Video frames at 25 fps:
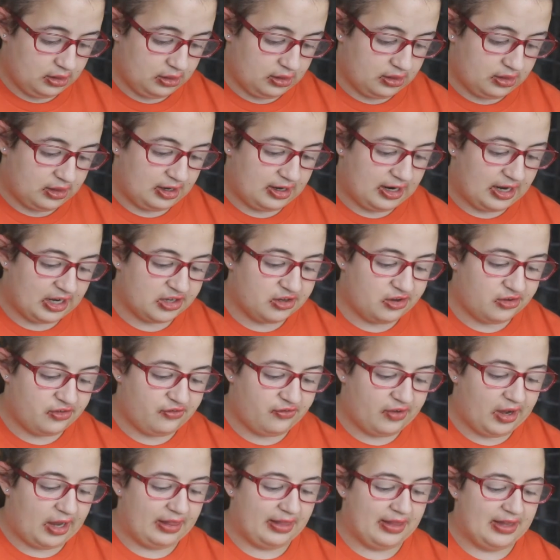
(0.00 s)
The next
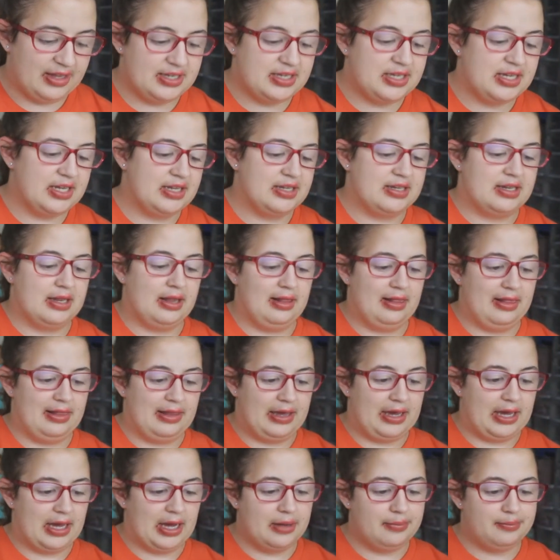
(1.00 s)
finalist is
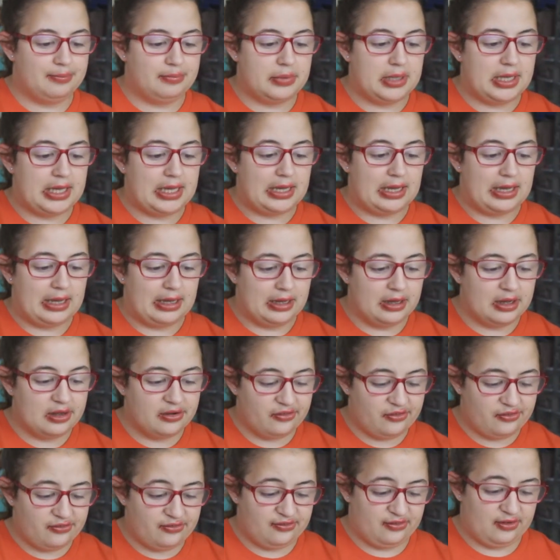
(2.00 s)
Lea P
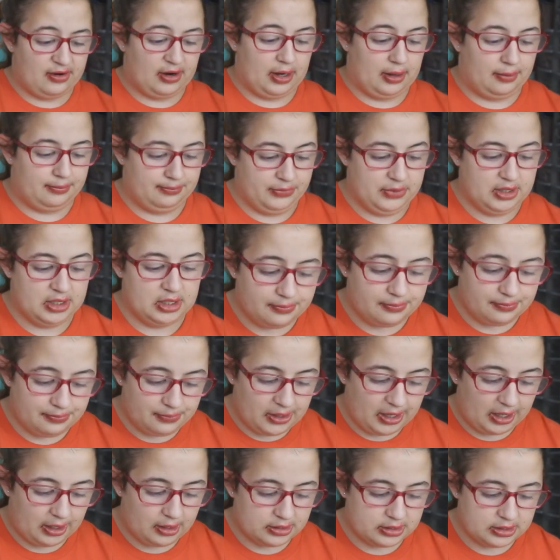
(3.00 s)
from
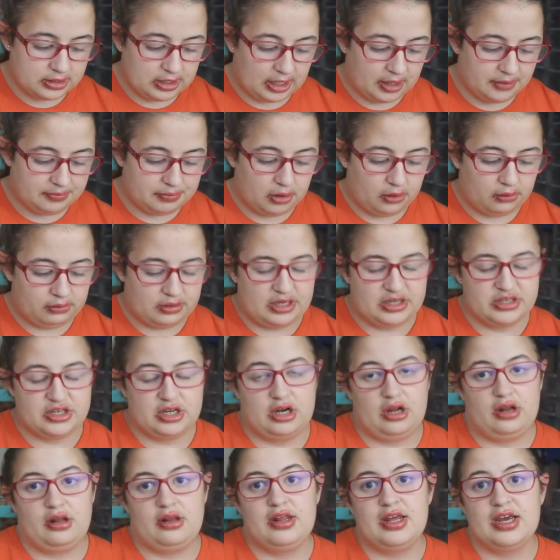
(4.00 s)
Paint.Ponies
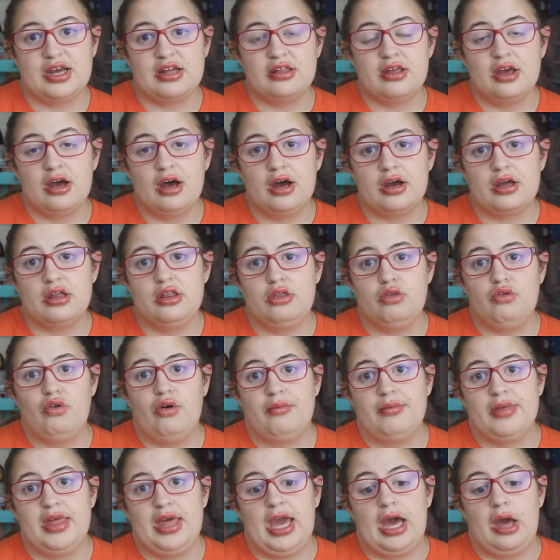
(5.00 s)
on TikTok.
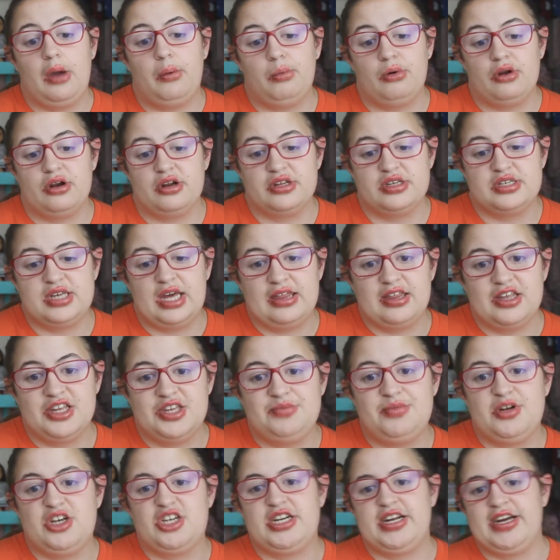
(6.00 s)
Normally I wouldn't say this,
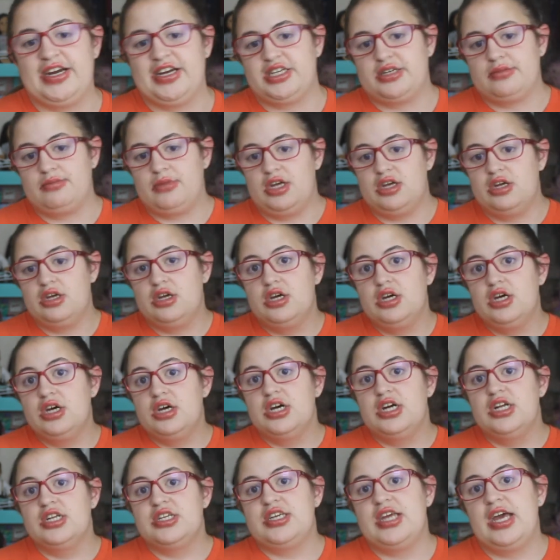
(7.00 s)
but she asked me
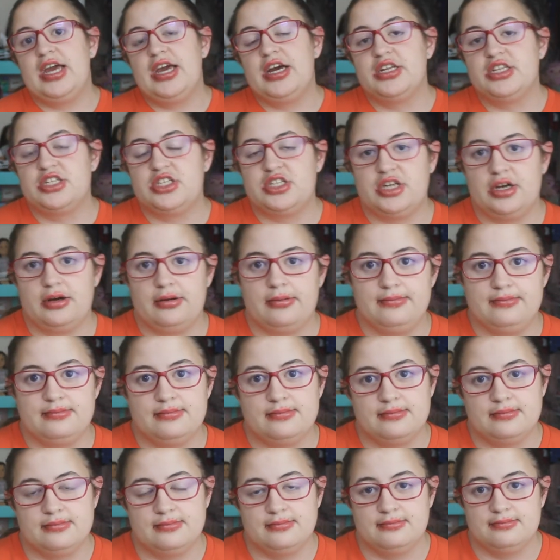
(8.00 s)
say it, so
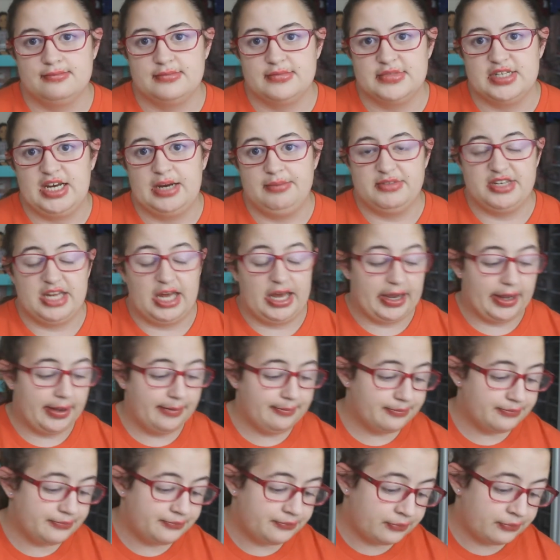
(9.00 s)
I'm saying it.